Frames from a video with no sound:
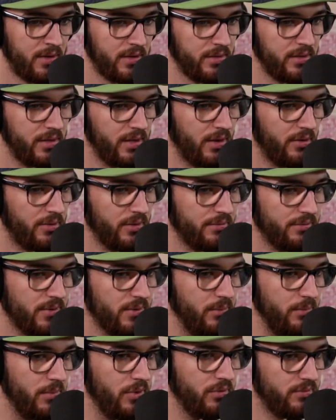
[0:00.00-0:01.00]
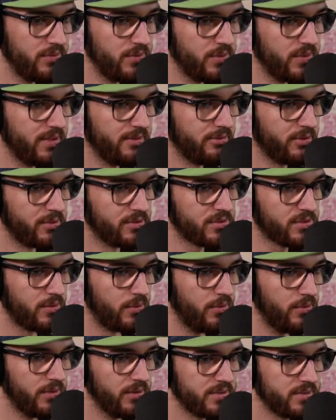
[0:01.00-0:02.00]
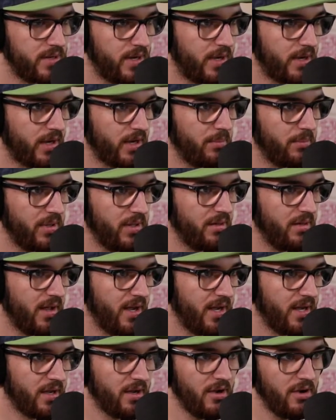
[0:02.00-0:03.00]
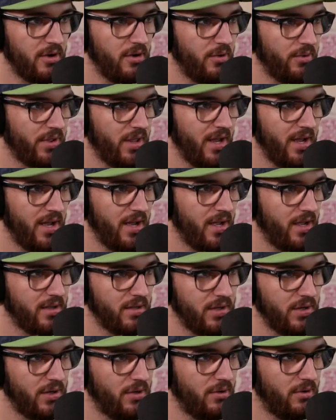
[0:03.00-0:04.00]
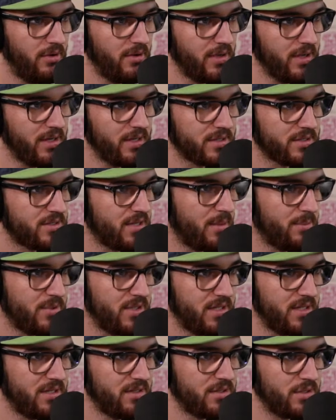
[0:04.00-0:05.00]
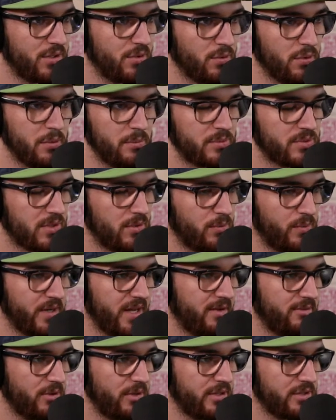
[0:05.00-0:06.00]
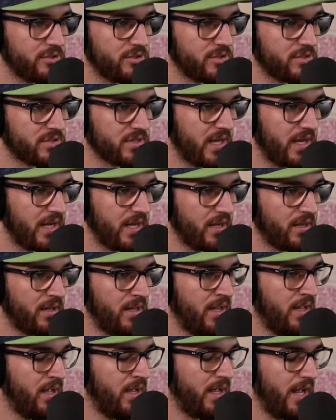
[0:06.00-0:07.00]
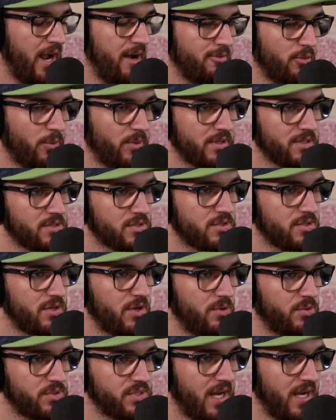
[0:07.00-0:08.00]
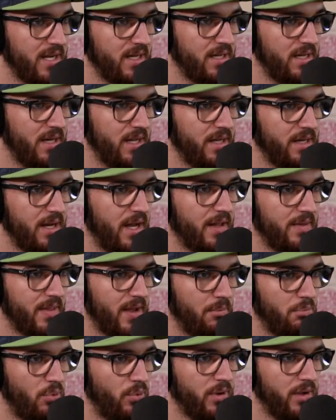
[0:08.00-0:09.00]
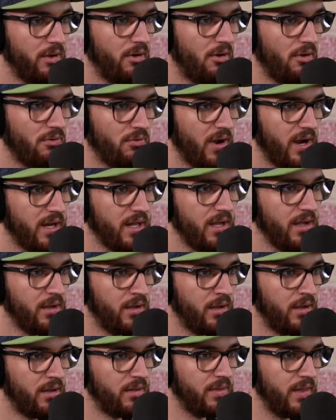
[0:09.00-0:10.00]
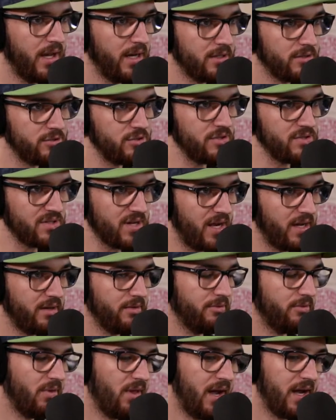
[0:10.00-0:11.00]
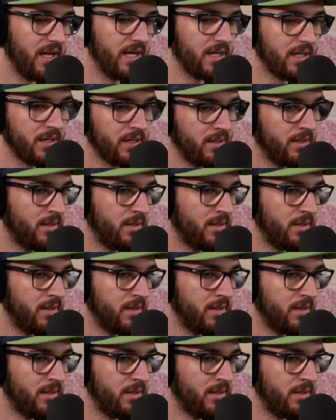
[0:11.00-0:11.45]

you know, if you move to a different school, it's not going to be like, oh yeah, you know, I'll get accepted into groups and whatever. It's just like everyone is so tight knit at that point already that it's just kind of like,